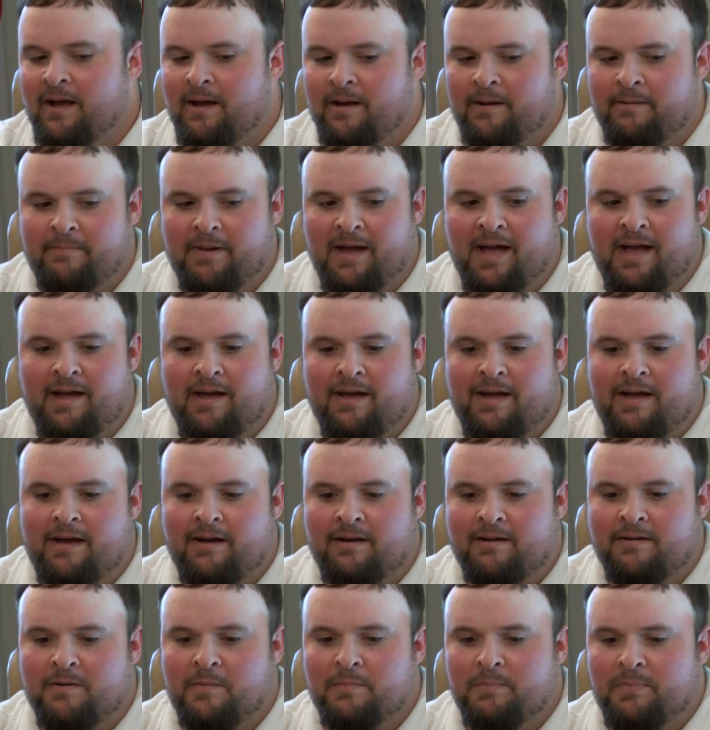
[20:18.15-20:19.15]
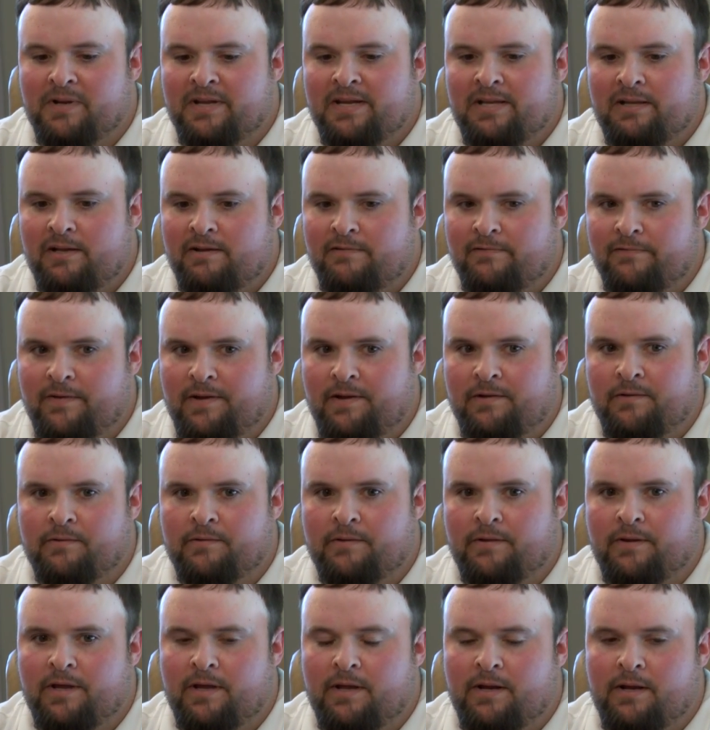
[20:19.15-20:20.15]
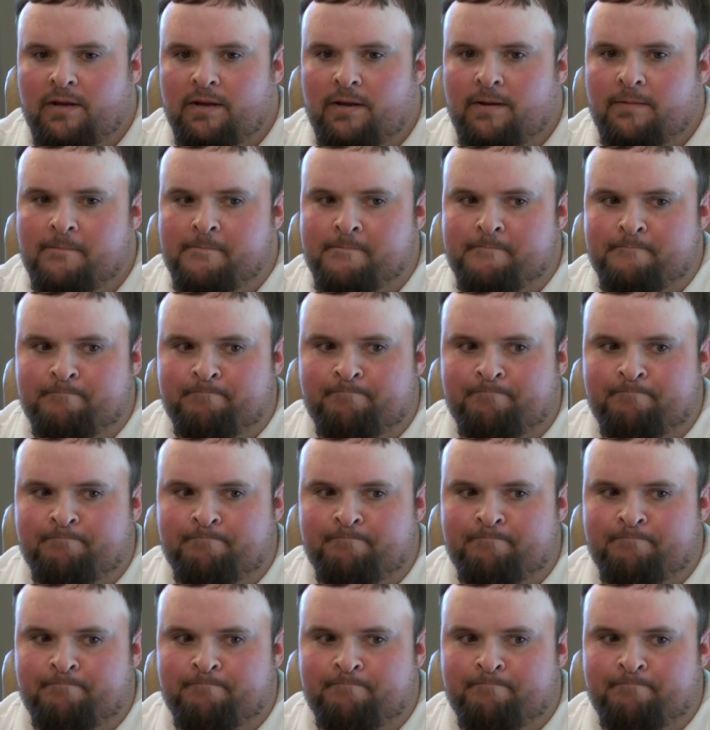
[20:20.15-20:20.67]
I completely feel that